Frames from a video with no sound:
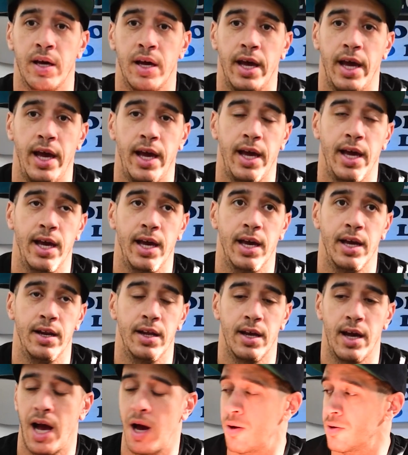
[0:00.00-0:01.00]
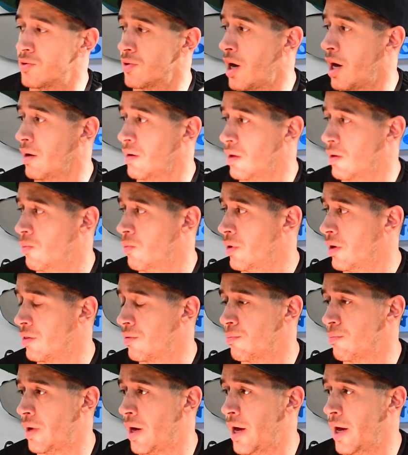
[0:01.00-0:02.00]
and I was riding it
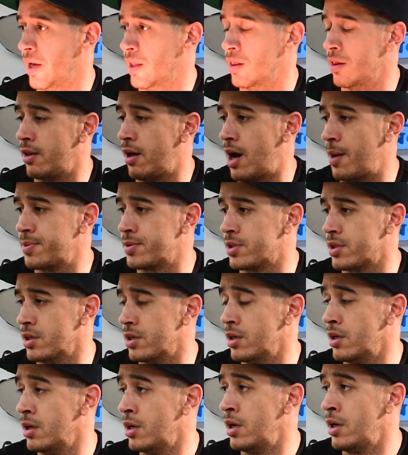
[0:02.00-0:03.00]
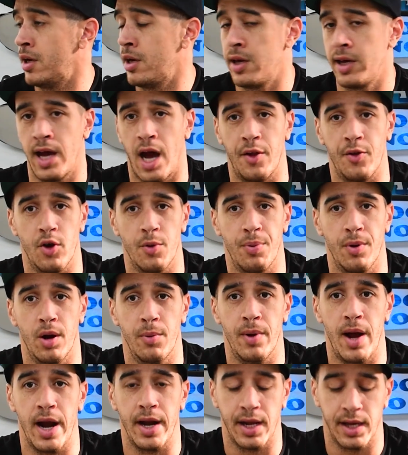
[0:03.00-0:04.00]
with my Lobster Haldor Pro
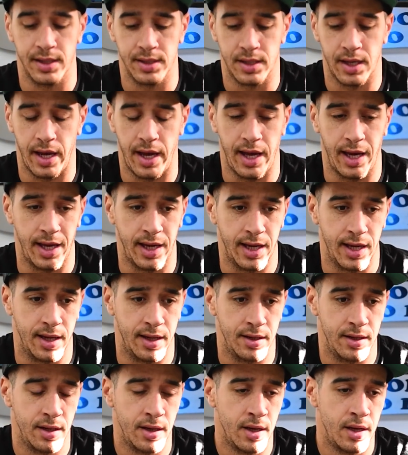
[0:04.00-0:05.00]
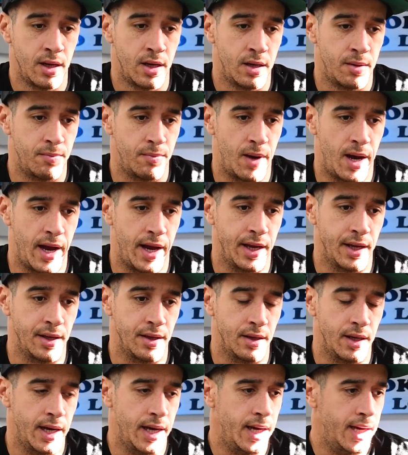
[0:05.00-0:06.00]
bindings and
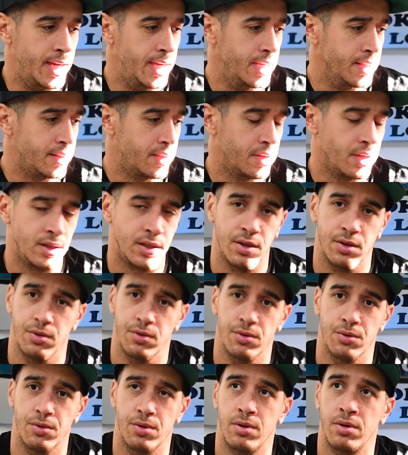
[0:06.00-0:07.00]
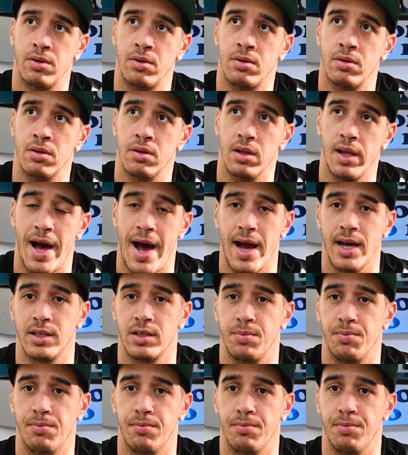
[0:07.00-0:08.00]
my 32
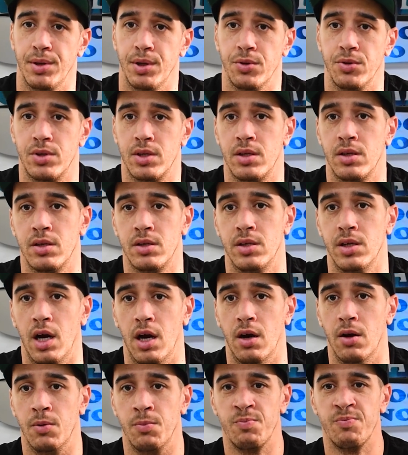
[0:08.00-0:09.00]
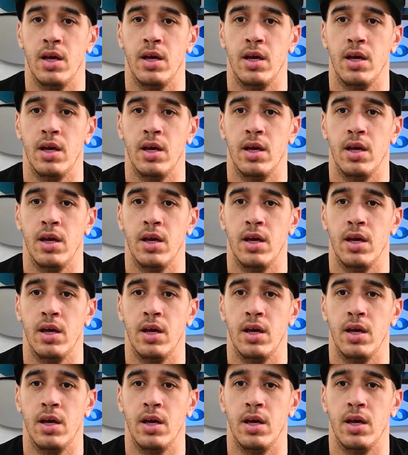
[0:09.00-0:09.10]
lashed boots. So